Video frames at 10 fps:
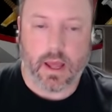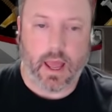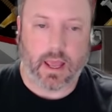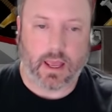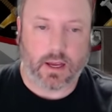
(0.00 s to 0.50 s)

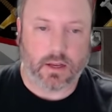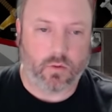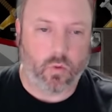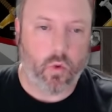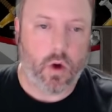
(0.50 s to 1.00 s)

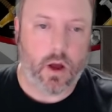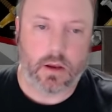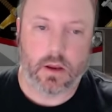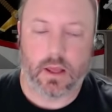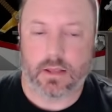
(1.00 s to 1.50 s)
and
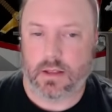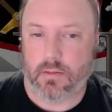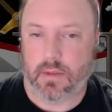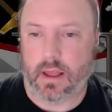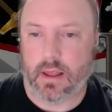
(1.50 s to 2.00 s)
what is going
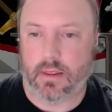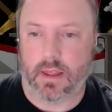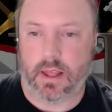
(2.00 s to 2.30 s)
to be the